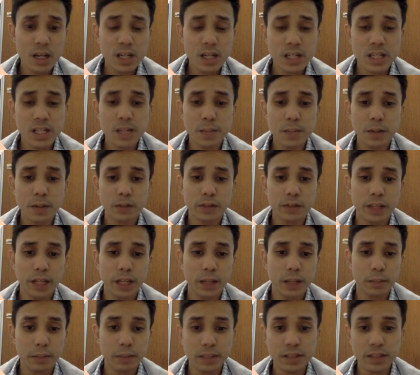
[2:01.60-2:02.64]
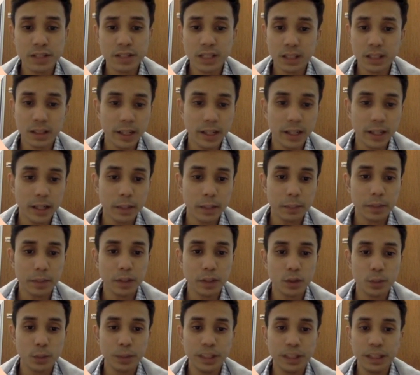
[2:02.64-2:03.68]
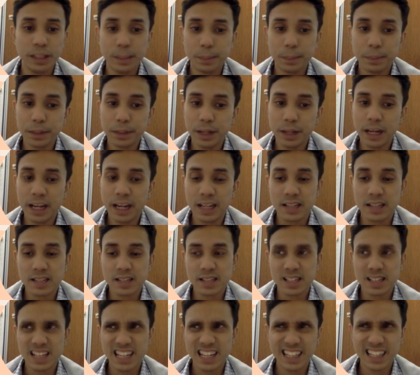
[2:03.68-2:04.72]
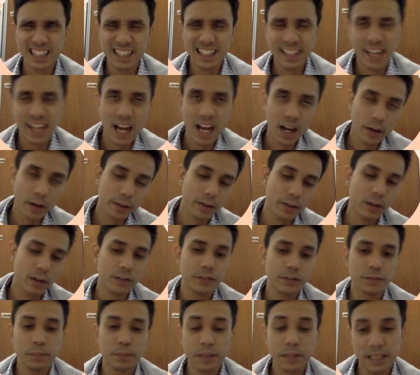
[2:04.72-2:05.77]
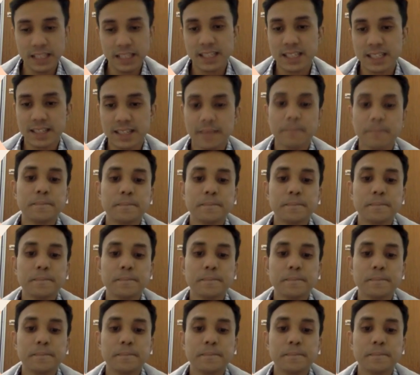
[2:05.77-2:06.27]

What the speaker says: some of their brain sulci appear to be deeper and slightly out of place.